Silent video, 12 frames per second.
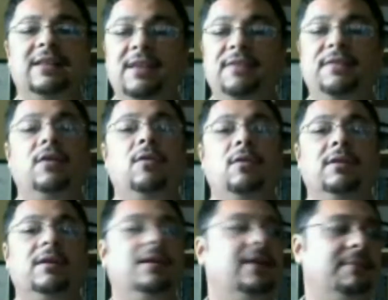
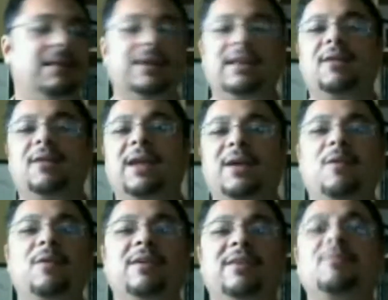difficult. And my daughter, like
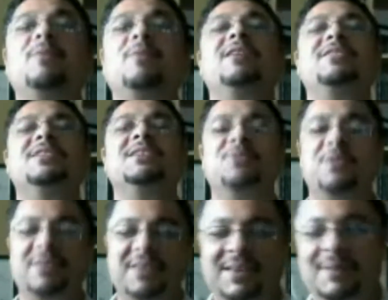always, every week she
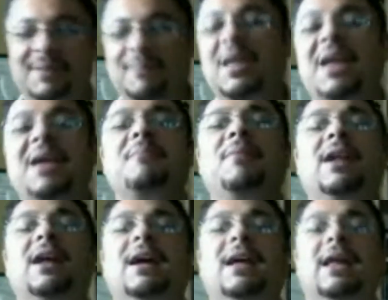joins us. But
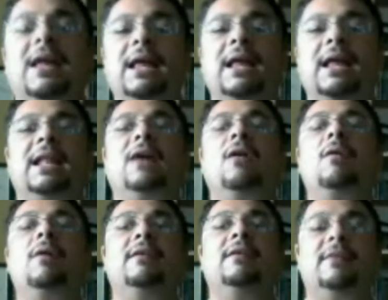like
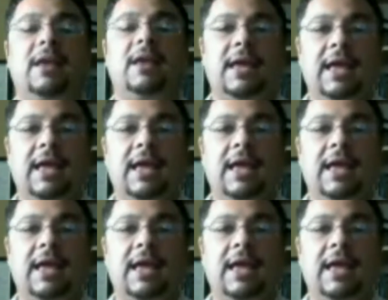always,